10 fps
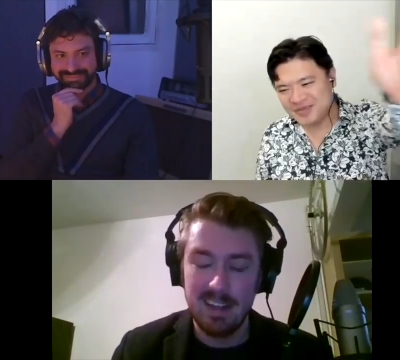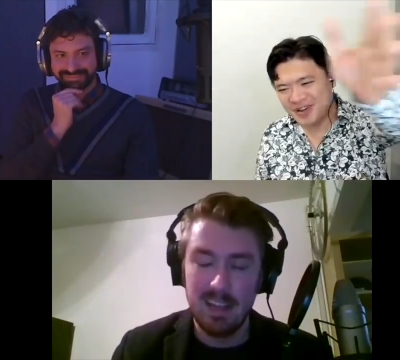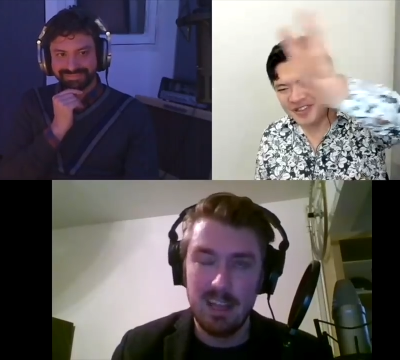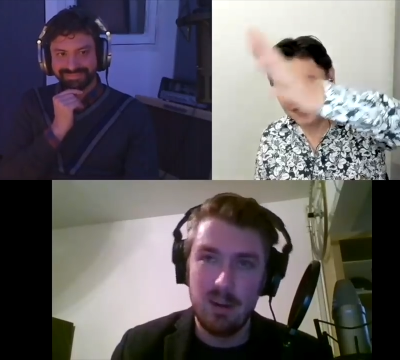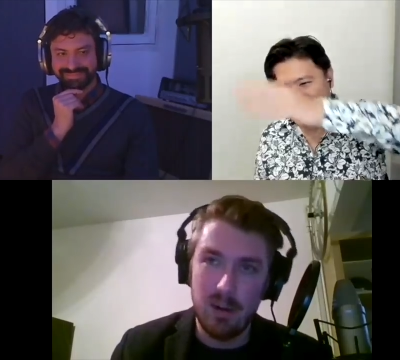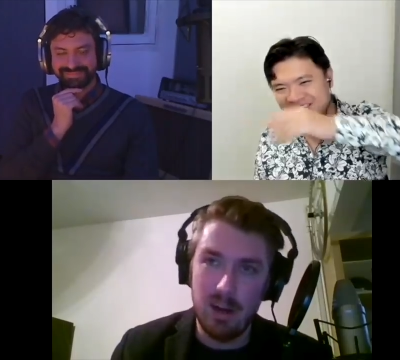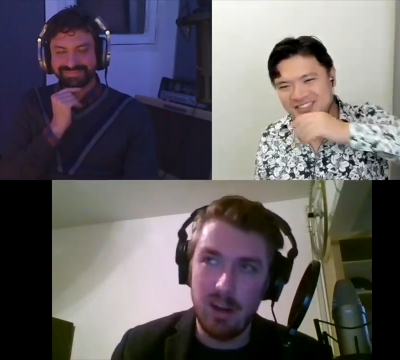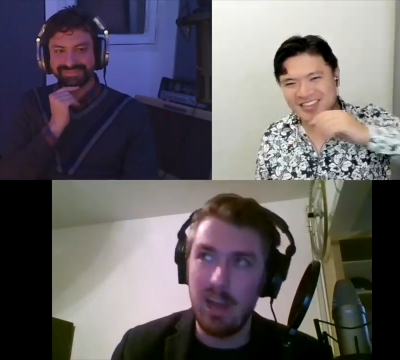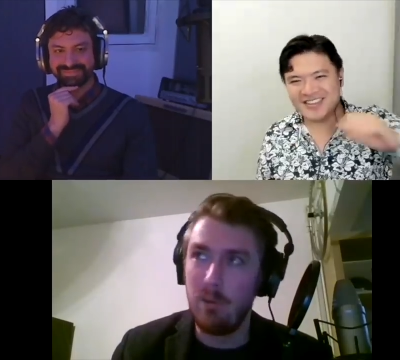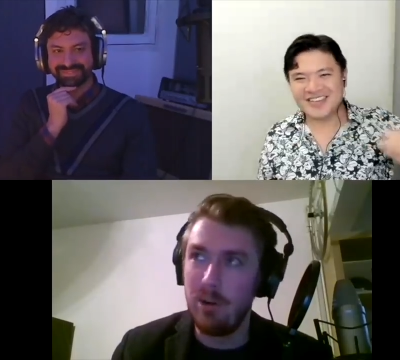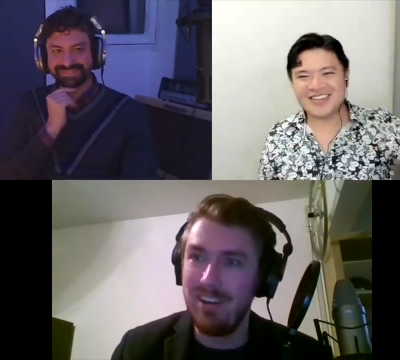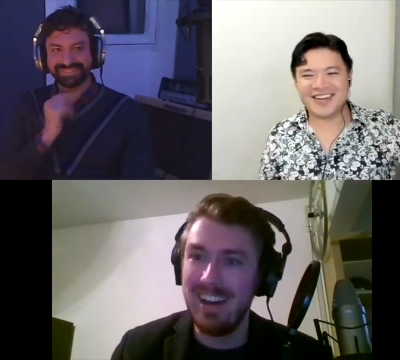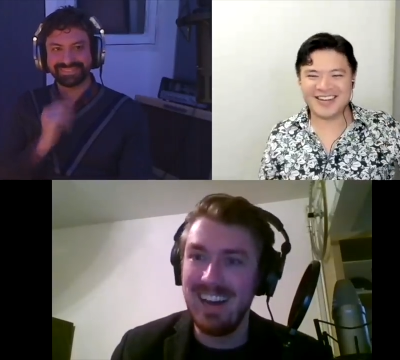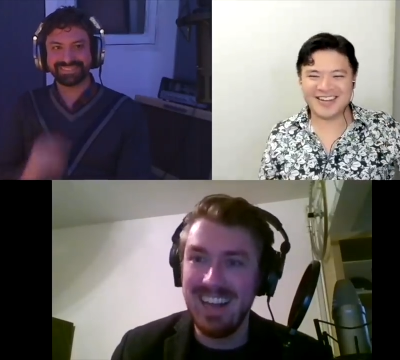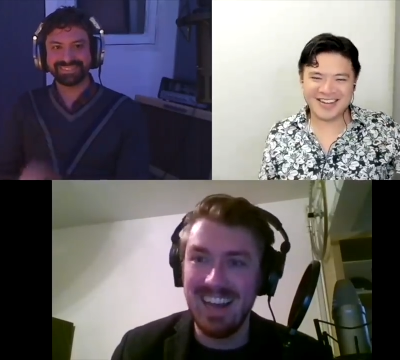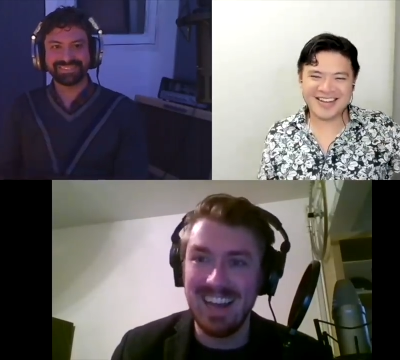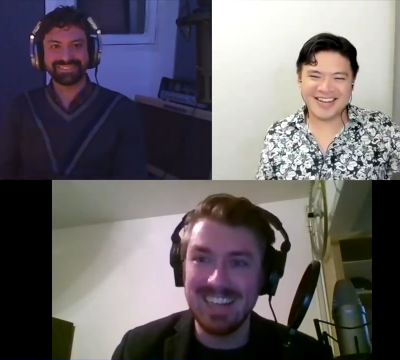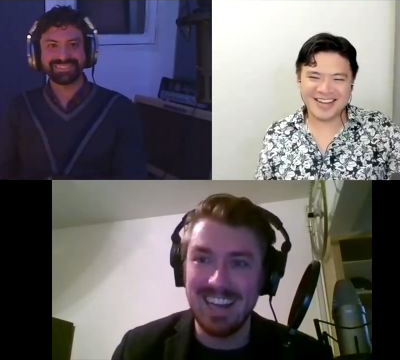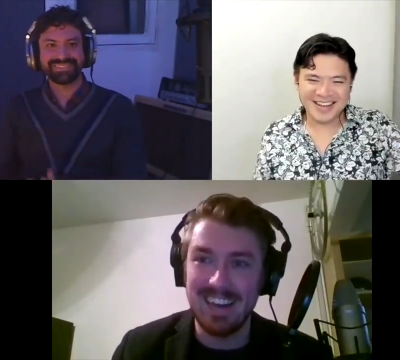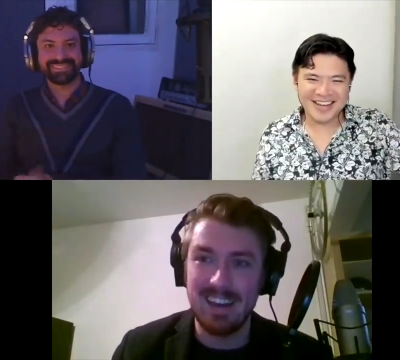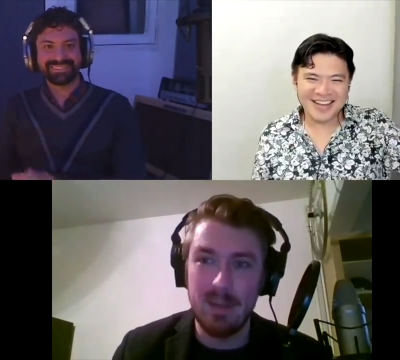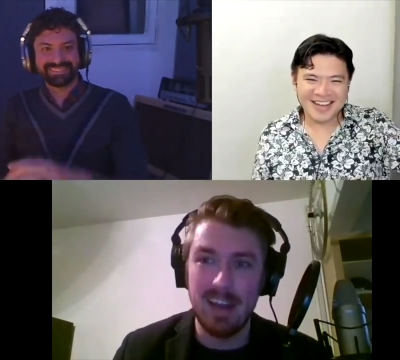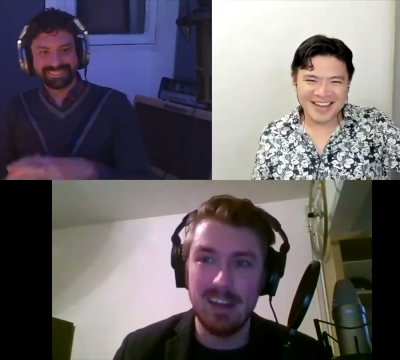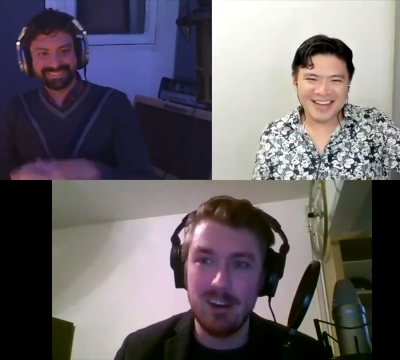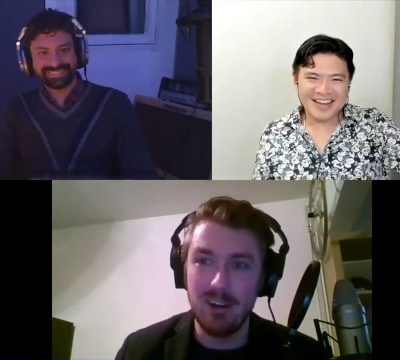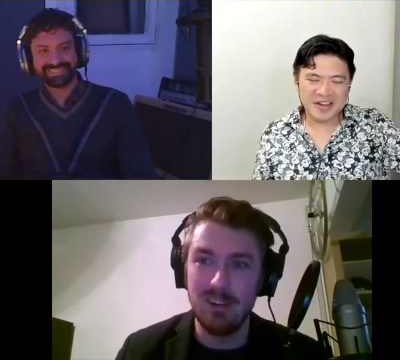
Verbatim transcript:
Speaker 1: bunch of oh, things. Yeah, we're really, yeah, exactly. And the goal is